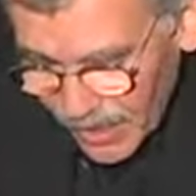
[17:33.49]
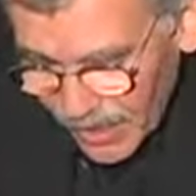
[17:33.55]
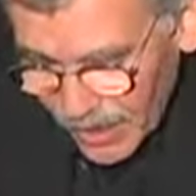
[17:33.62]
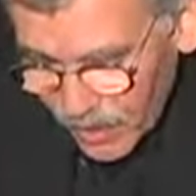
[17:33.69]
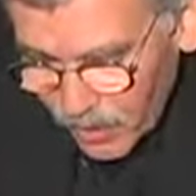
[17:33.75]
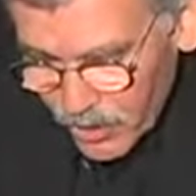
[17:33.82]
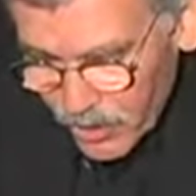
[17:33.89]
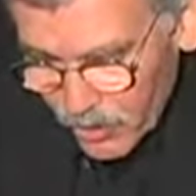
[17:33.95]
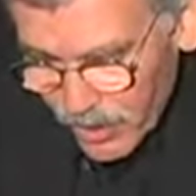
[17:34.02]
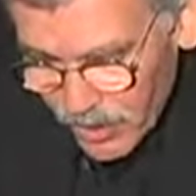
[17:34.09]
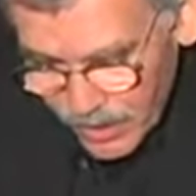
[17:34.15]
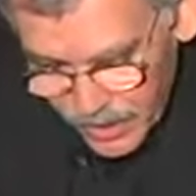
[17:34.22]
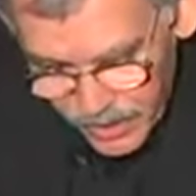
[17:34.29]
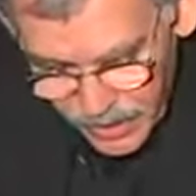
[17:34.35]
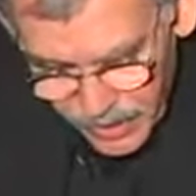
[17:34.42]
you know, so
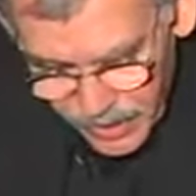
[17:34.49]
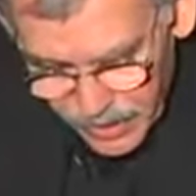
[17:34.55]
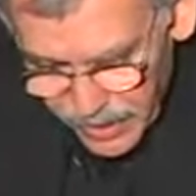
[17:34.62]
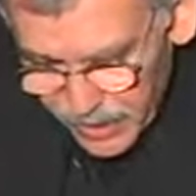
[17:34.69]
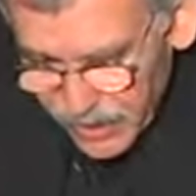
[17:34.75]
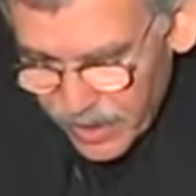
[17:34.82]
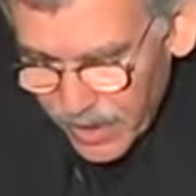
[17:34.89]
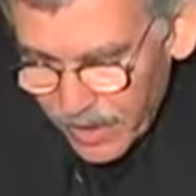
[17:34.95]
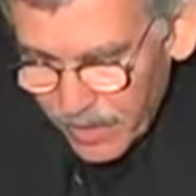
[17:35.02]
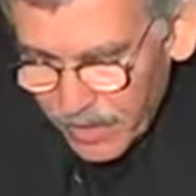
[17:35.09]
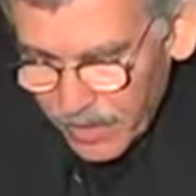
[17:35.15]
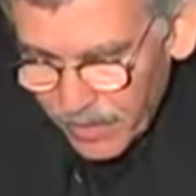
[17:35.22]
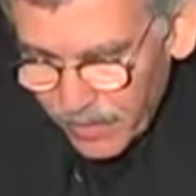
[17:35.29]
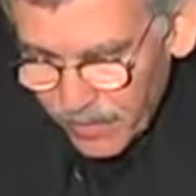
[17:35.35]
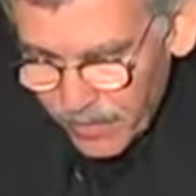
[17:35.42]
it
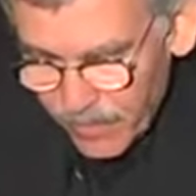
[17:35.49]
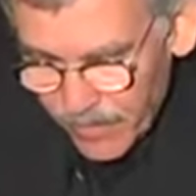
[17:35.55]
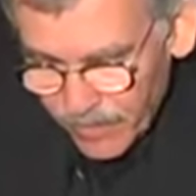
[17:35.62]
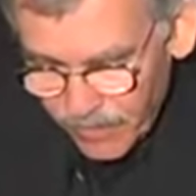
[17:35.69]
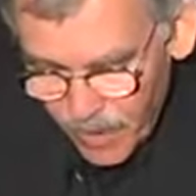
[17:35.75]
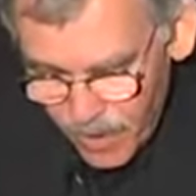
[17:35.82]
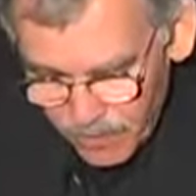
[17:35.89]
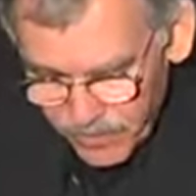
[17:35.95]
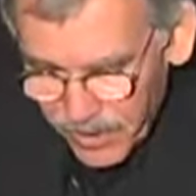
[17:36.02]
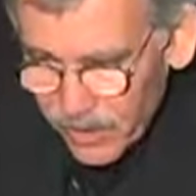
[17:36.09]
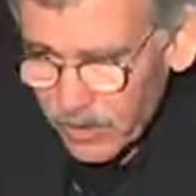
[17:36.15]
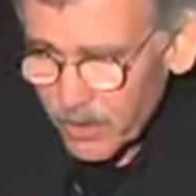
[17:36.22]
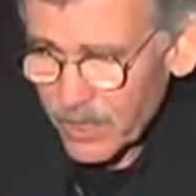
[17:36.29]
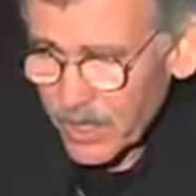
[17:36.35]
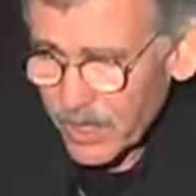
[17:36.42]
evolved
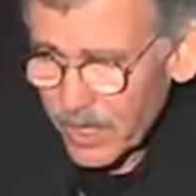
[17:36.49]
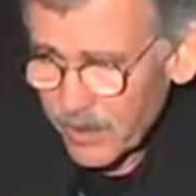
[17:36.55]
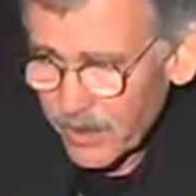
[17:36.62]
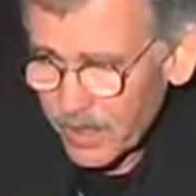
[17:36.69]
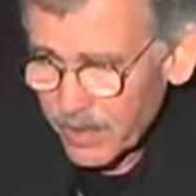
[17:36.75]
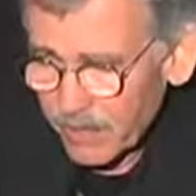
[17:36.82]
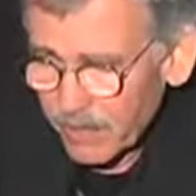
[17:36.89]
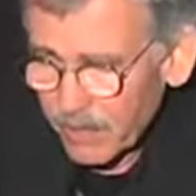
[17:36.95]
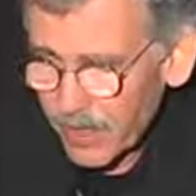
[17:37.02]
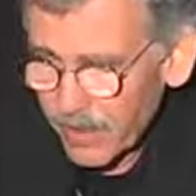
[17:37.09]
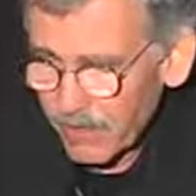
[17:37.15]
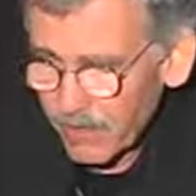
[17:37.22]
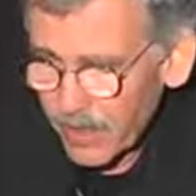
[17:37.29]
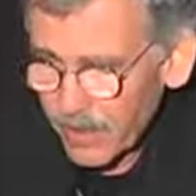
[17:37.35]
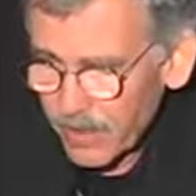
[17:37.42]
into a series of
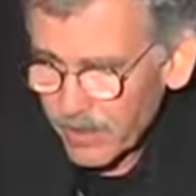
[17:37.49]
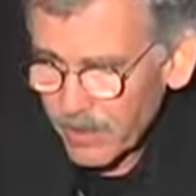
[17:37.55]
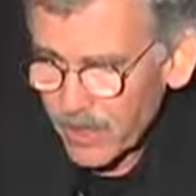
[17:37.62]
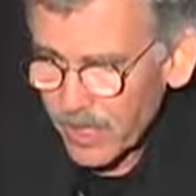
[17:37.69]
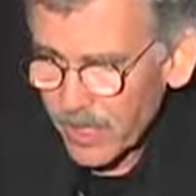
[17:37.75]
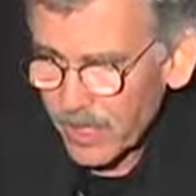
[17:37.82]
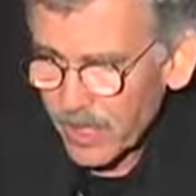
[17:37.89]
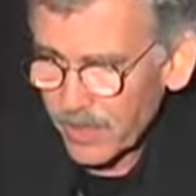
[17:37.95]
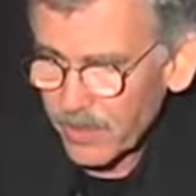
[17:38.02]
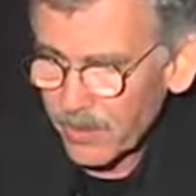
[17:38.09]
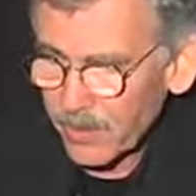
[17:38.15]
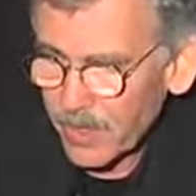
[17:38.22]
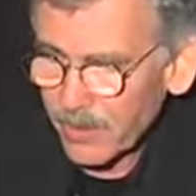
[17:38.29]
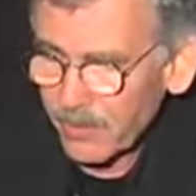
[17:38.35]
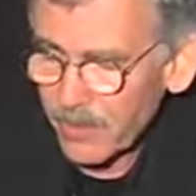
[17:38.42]
front views and
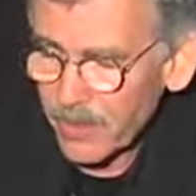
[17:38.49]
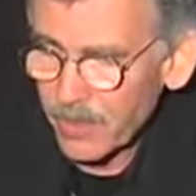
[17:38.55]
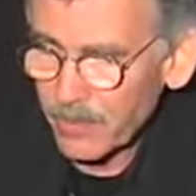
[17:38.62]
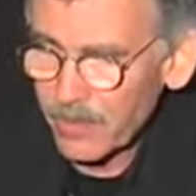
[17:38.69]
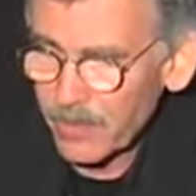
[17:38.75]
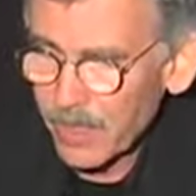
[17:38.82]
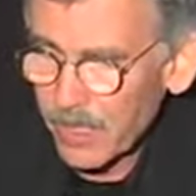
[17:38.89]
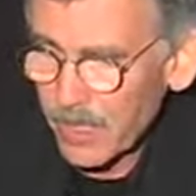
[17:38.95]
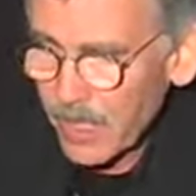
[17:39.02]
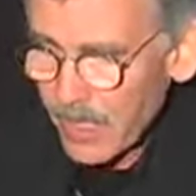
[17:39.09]
underneath views.